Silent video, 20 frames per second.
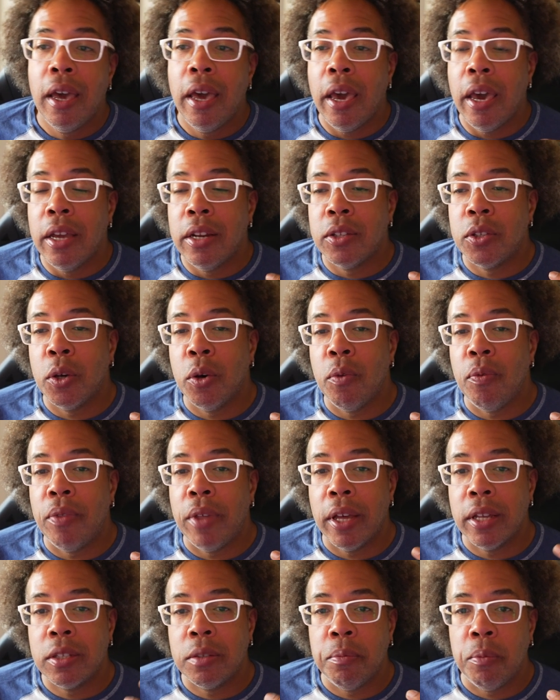And so
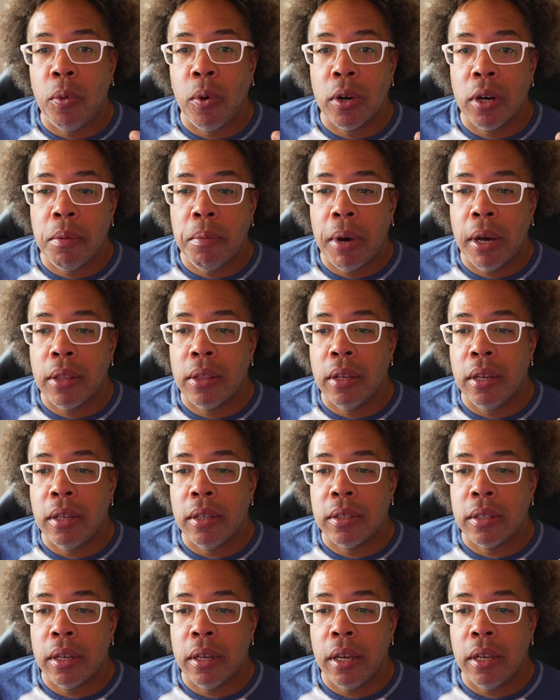that's one of my
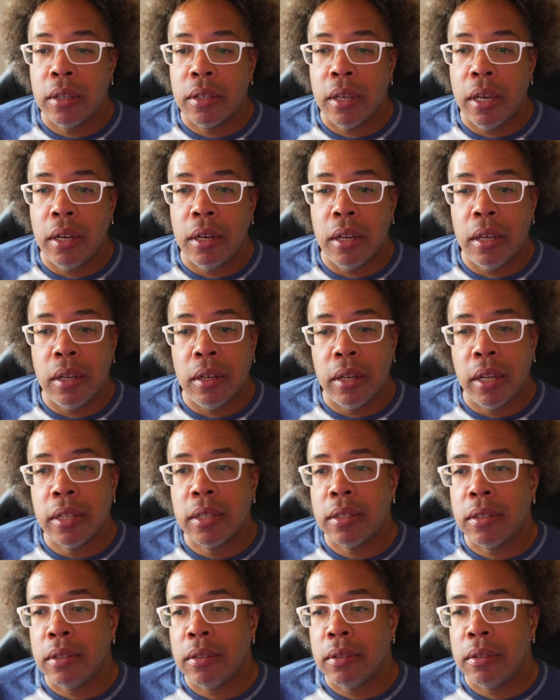things that is, and
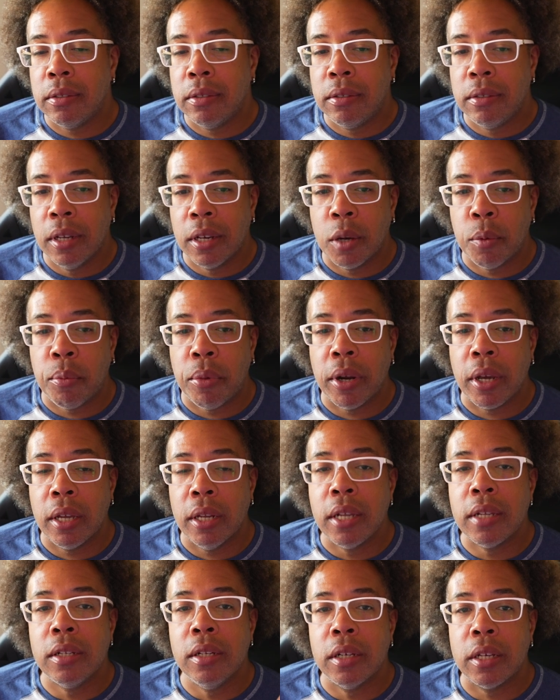let's take a break and
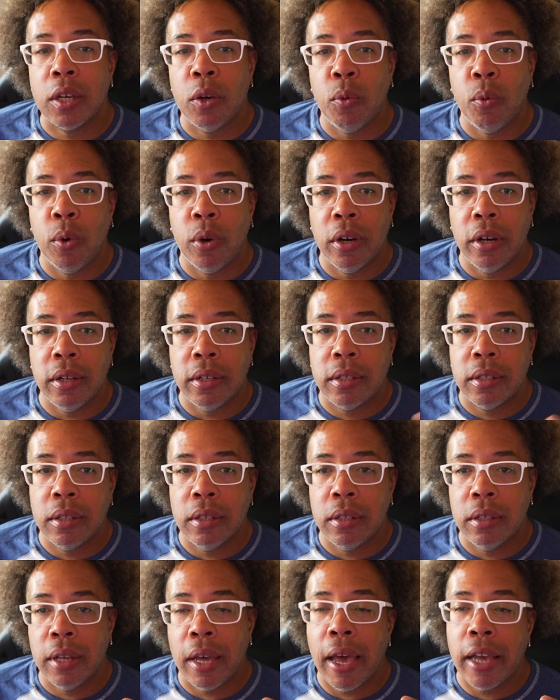let's look at what
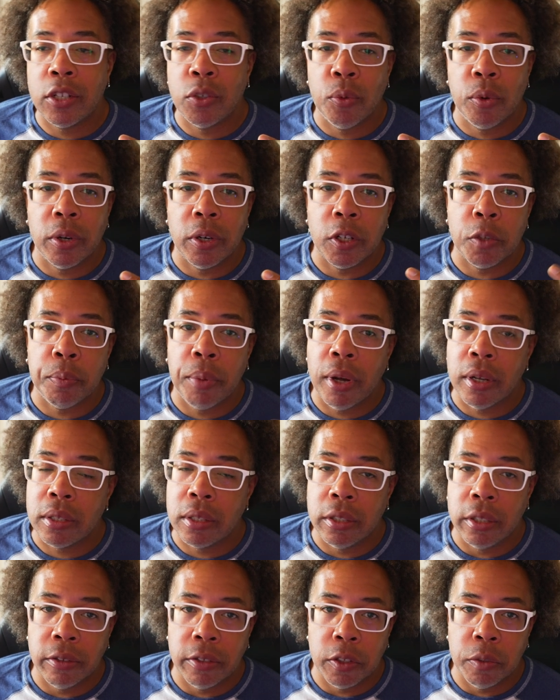the actual one of the
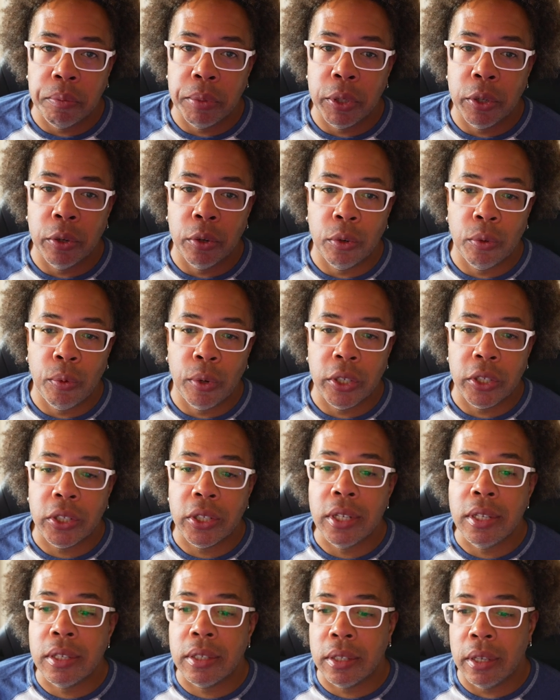sponsors of this bill, what
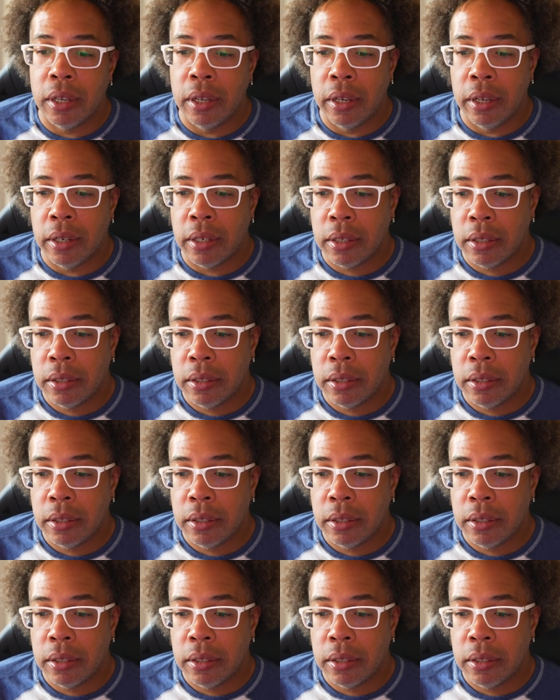she said.